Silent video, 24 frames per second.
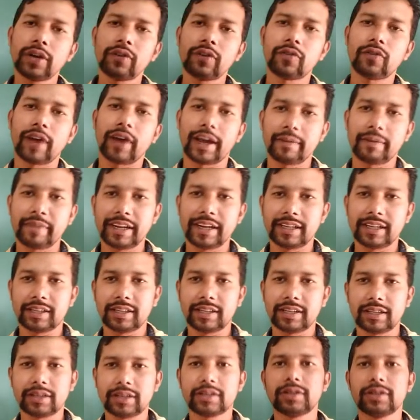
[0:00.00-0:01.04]
environment,
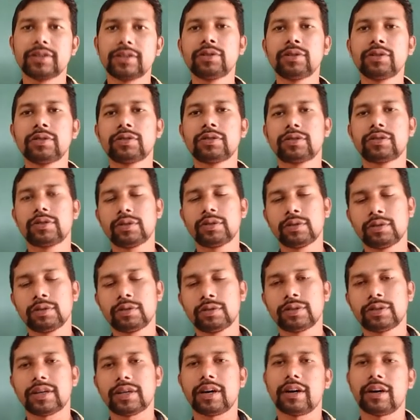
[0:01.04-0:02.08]
you
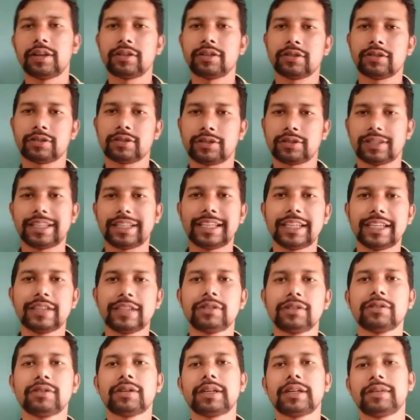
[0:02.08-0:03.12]
choose or you see
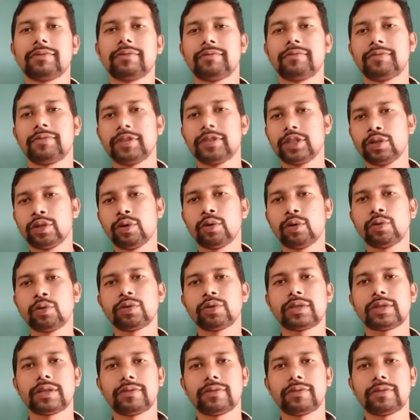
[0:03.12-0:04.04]
your videos,